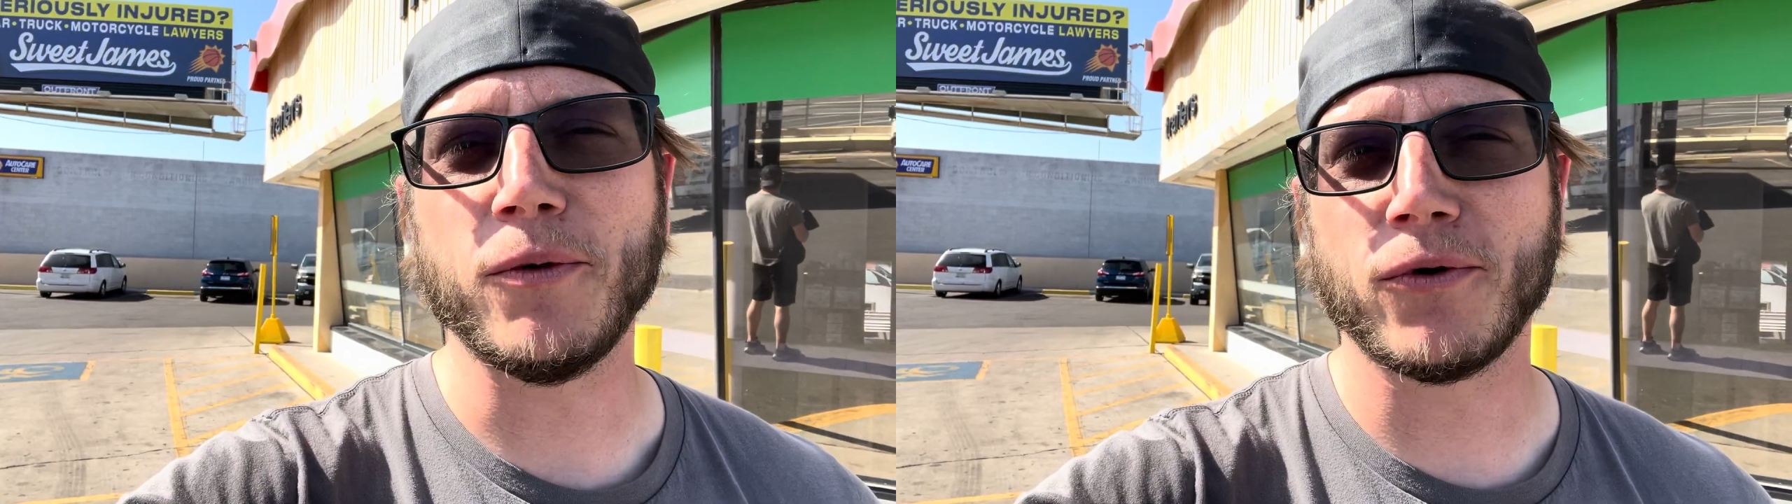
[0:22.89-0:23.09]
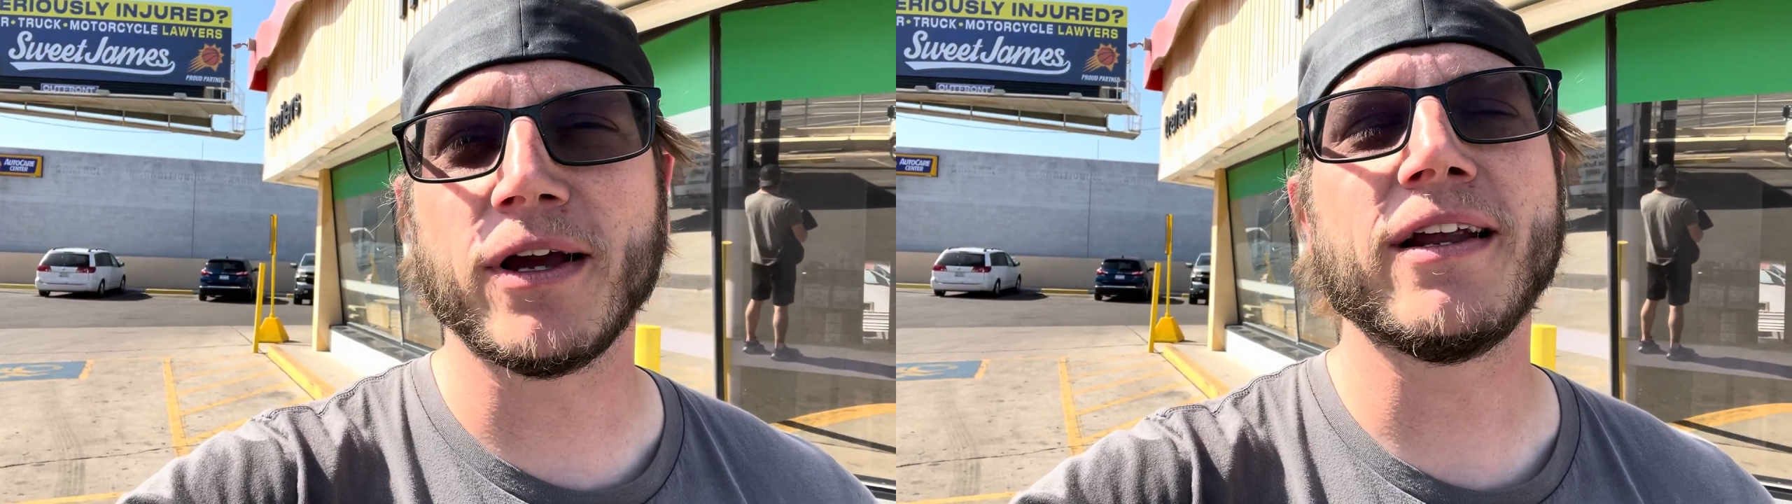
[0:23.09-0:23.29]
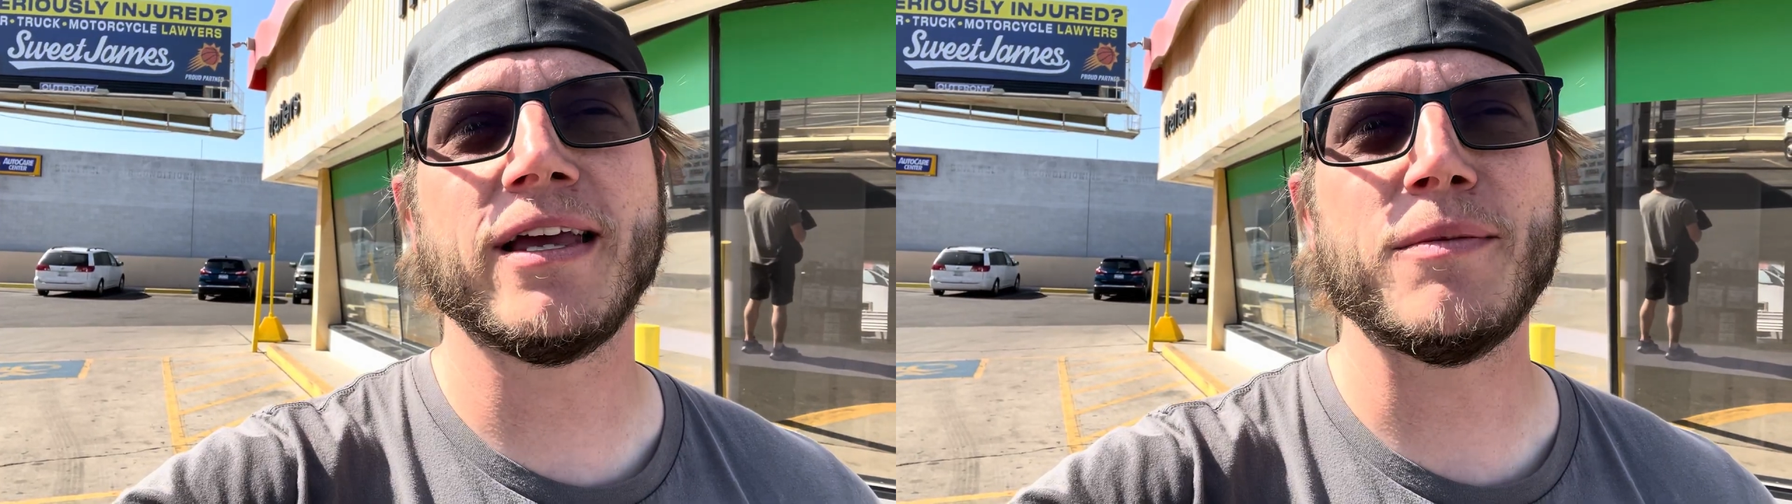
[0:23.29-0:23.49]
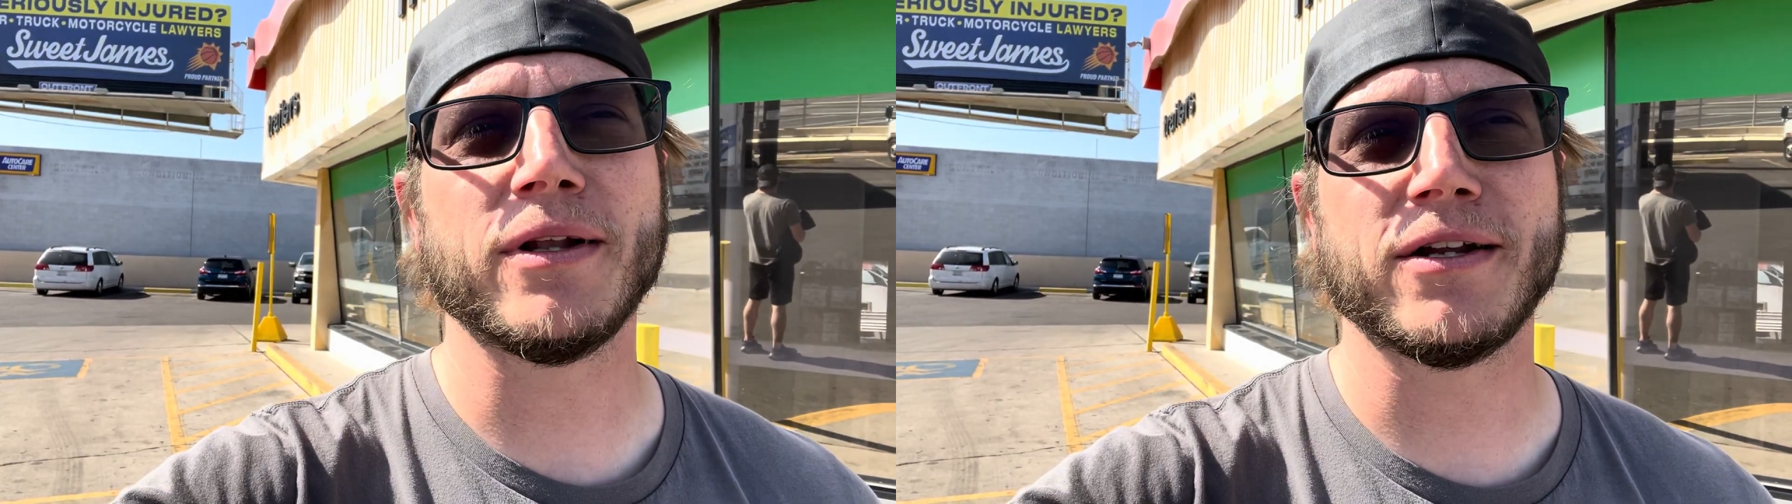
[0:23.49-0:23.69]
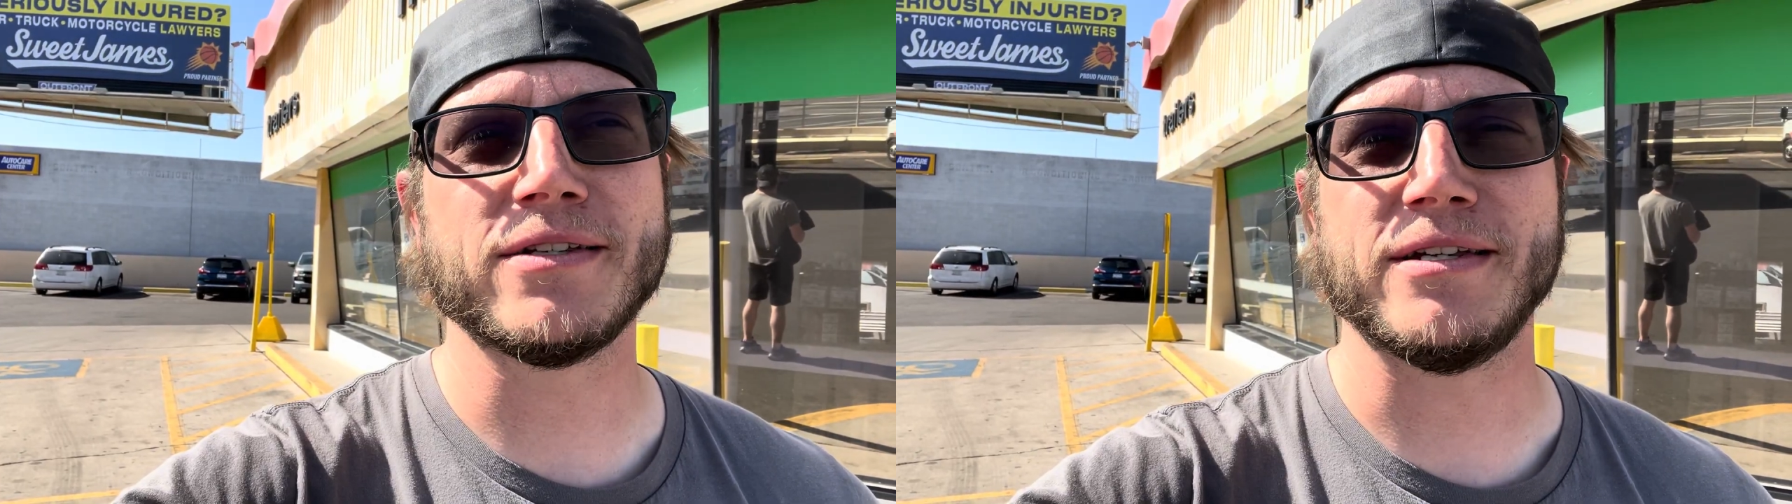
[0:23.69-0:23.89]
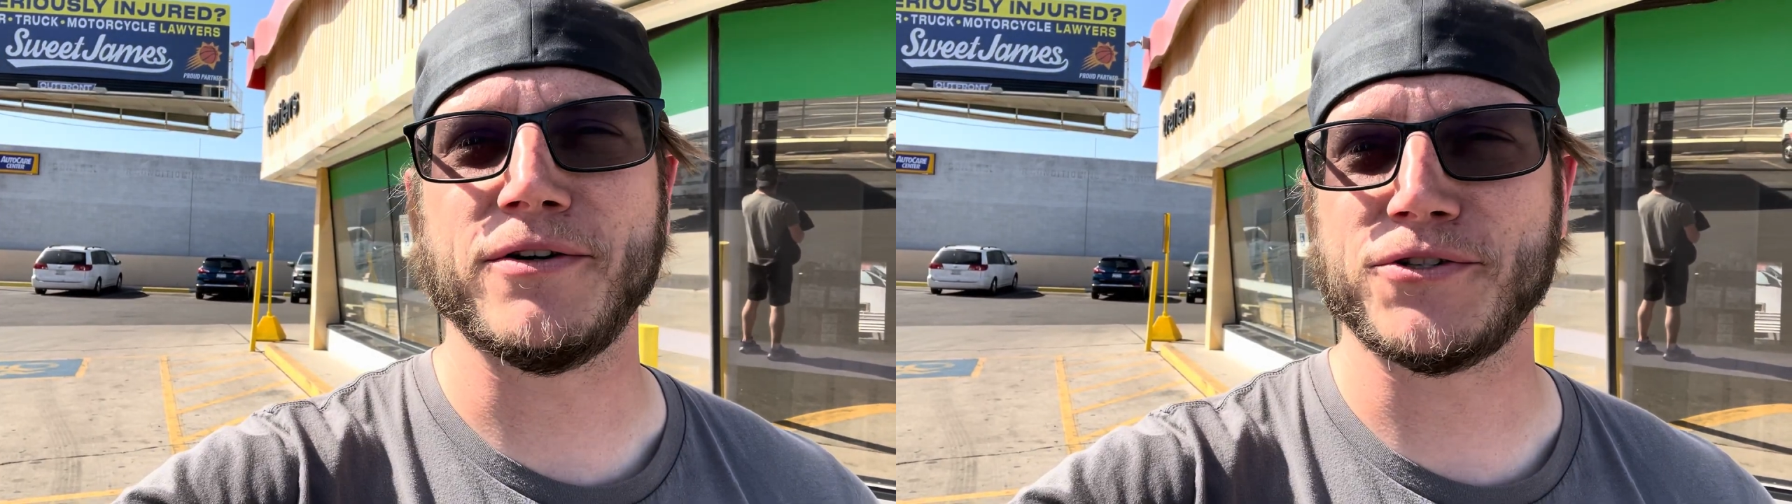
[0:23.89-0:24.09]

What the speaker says: We're going to keep it a little secret,